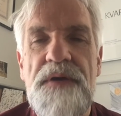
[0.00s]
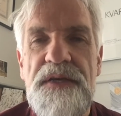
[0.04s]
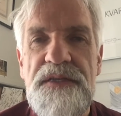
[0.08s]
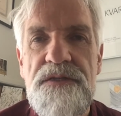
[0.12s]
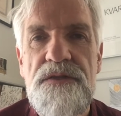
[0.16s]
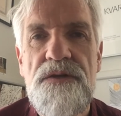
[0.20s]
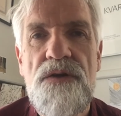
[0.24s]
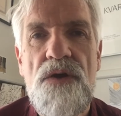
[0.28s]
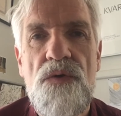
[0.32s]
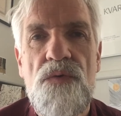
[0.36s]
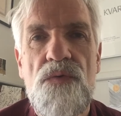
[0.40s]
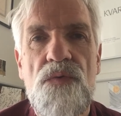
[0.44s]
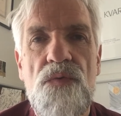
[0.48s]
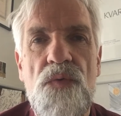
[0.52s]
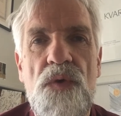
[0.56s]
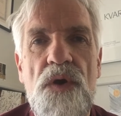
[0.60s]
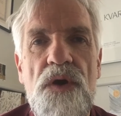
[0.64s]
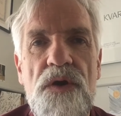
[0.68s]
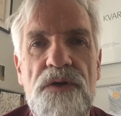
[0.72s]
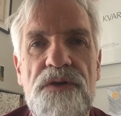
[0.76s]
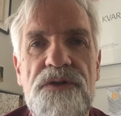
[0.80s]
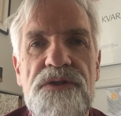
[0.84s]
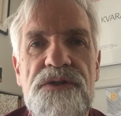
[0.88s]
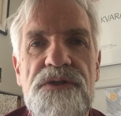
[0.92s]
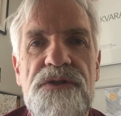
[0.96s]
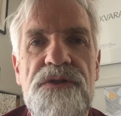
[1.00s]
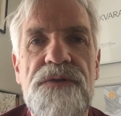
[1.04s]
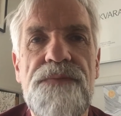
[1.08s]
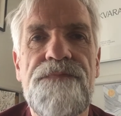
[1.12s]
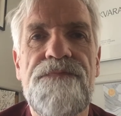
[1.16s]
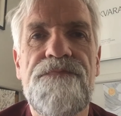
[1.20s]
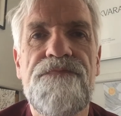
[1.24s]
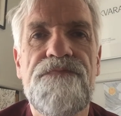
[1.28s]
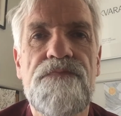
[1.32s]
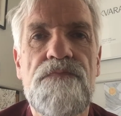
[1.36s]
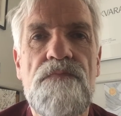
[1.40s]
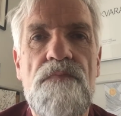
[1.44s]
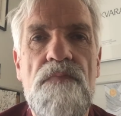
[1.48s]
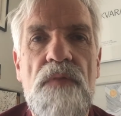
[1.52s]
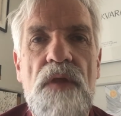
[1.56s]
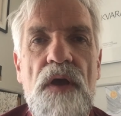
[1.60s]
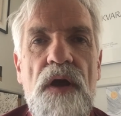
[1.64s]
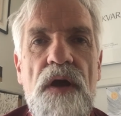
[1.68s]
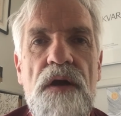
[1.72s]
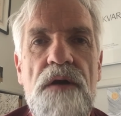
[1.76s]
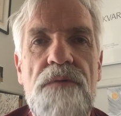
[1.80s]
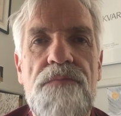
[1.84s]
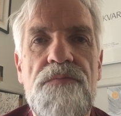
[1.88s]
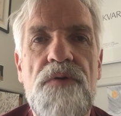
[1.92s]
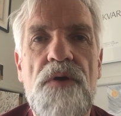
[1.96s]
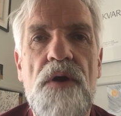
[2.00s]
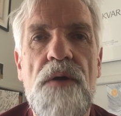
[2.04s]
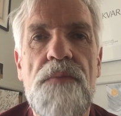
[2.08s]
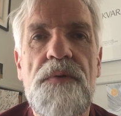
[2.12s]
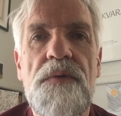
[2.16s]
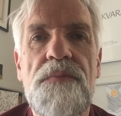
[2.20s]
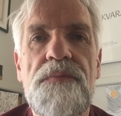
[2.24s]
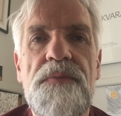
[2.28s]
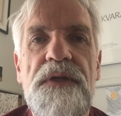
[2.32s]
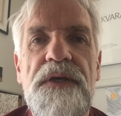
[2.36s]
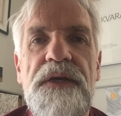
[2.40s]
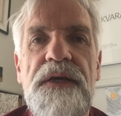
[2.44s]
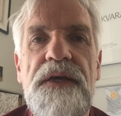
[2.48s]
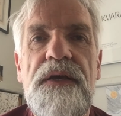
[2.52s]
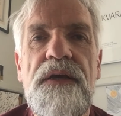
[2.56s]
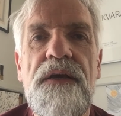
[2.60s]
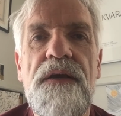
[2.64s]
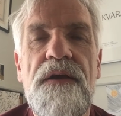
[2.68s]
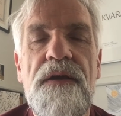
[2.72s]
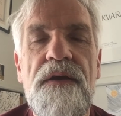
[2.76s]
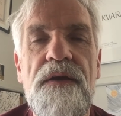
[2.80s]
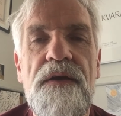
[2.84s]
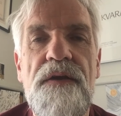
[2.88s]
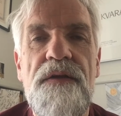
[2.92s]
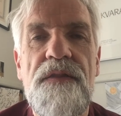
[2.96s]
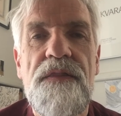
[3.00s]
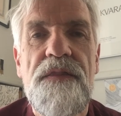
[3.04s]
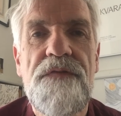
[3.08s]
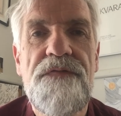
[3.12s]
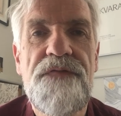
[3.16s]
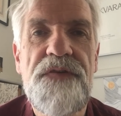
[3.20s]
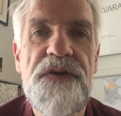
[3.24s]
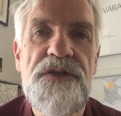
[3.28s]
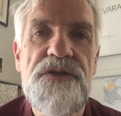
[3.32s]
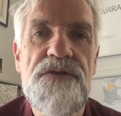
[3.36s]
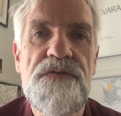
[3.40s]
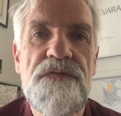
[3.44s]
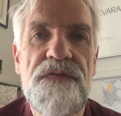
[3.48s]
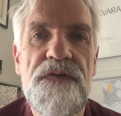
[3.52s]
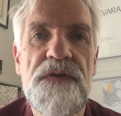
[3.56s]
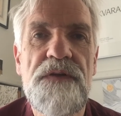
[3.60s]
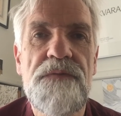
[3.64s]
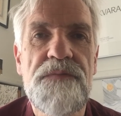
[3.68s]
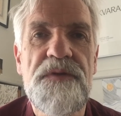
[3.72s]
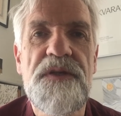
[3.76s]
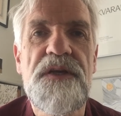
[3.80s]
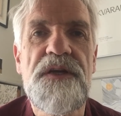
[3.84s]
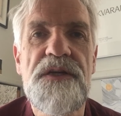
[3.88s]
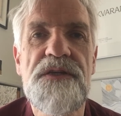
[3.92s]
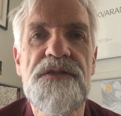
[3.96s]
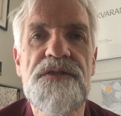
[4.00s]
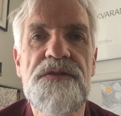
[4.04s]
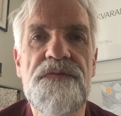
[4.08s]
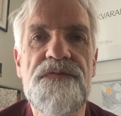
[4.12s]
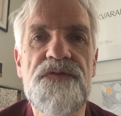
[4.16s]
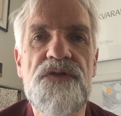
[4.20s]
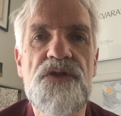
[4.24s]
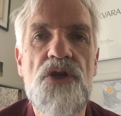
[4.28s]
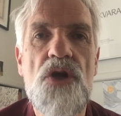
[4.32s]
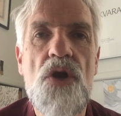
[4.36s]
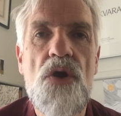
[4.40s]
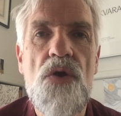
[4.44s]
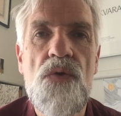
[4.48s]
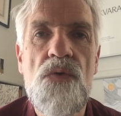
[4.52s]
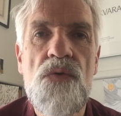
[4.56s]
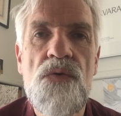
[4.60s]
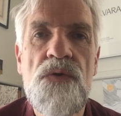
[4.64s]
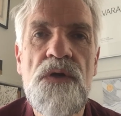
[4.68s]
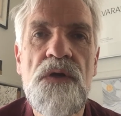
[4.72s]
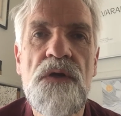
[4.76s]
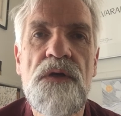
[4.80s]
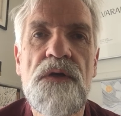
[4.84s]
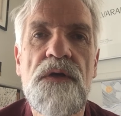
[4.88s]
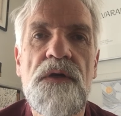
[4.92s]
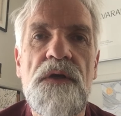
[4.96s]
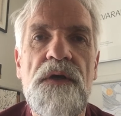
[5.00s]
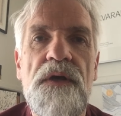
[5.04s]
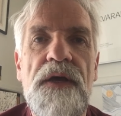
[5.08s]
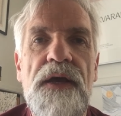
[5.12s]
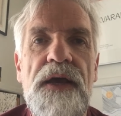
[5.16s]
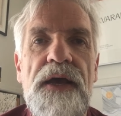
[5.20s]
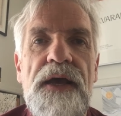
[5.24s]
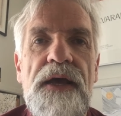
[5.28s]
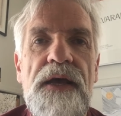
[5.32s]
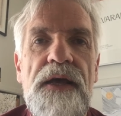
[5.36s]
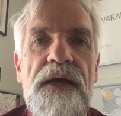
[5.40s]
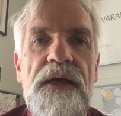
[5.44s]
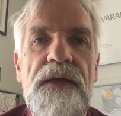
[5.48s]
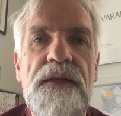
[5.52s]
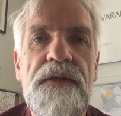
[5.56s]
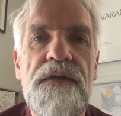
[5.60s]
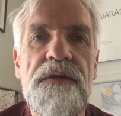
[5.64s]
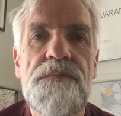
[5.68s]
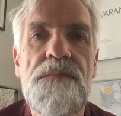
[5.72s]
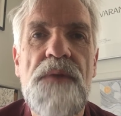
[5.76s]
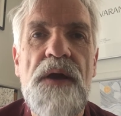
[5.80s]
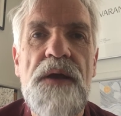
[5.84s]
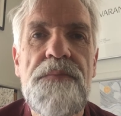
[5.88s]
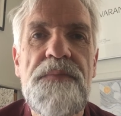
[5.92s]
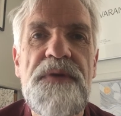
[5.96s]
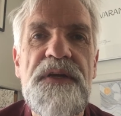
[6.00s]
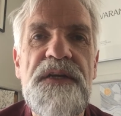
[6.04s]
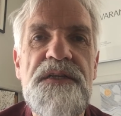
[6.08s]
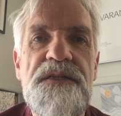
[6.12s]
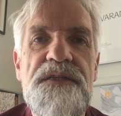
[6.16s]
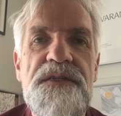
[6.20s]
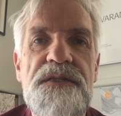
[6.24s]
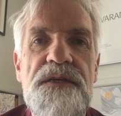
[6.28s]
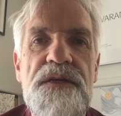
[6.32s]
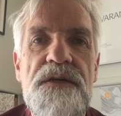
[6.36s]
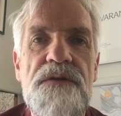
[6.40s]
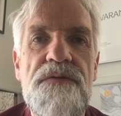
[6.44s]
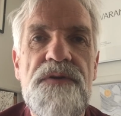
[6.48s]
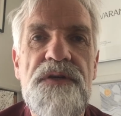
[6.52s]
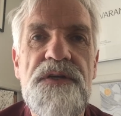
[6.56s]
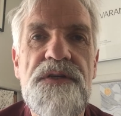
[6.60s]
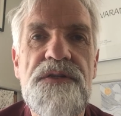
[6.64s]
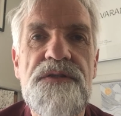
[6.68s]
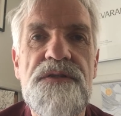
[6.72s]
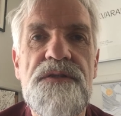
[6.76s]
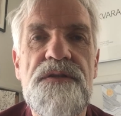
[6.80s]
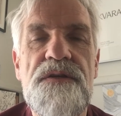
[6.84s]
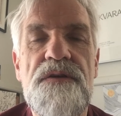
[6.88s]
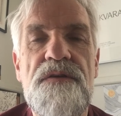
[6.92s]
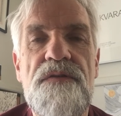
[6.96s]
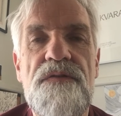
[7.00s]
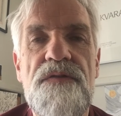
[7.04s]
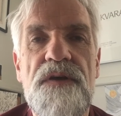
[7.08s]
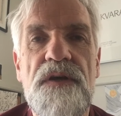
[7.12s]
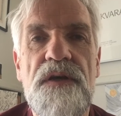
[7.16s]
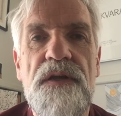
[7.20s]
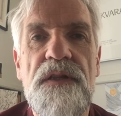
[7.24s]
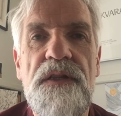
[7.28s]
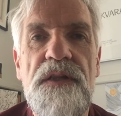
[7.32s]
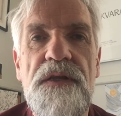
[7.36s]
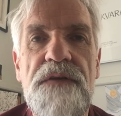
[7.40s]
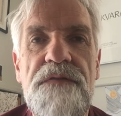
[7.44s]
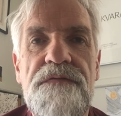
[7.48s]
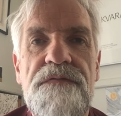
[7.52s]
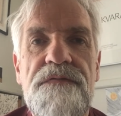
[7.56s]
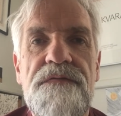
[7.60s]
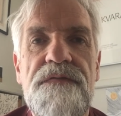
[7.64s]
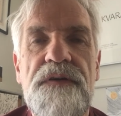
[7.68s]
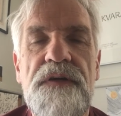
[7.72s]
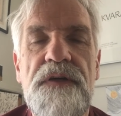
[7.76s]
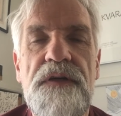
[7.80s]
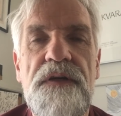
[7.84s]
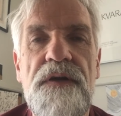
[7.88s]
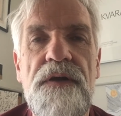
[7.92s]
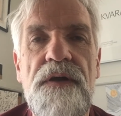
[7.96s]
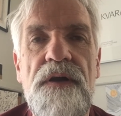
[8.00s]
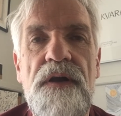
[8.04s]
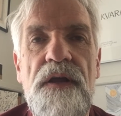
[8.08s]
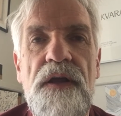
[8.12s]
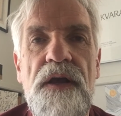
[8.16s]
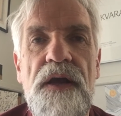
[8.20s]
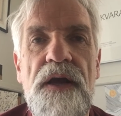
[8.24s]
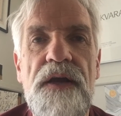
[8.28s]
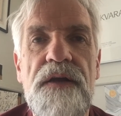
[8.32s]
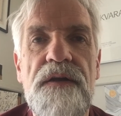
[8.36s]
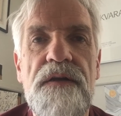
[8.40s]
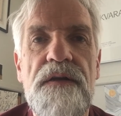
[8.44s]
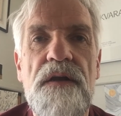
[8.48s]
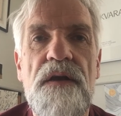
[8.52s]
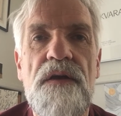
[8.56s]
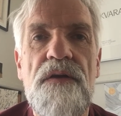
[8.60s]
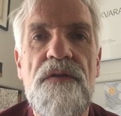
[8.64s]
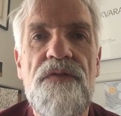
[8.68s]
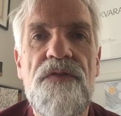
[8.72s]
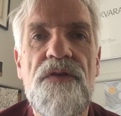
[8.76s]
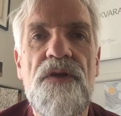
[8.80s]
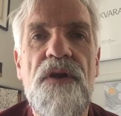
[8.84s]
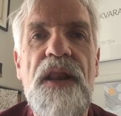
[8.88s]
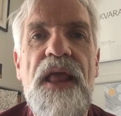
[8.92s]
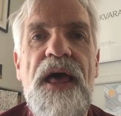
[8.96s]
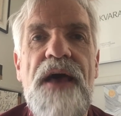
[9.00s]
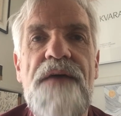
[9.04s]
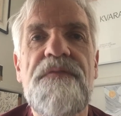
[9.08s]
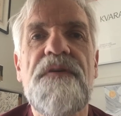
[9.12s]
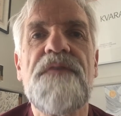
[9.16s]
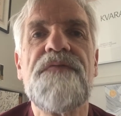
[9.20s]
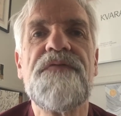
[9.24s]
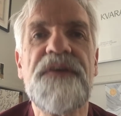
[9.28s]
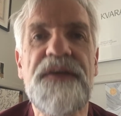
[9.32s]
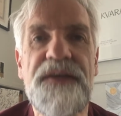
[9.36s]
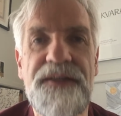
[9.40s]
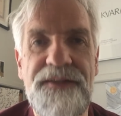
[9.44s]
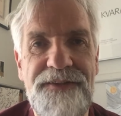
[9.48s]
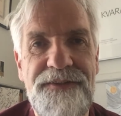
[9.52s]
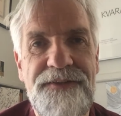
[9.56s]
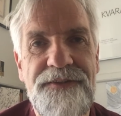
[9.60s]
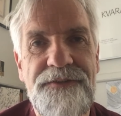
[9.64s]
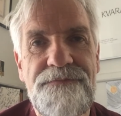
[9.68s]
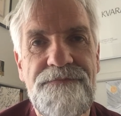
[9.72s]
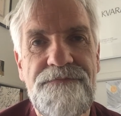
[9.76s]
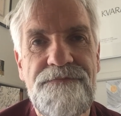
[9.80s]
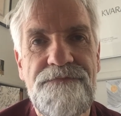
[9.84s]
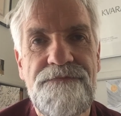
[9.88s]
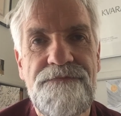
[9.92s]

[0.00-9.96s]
best known works are probably the feature film Tears of Stone and my miniseries The Cliff and The Lava Field.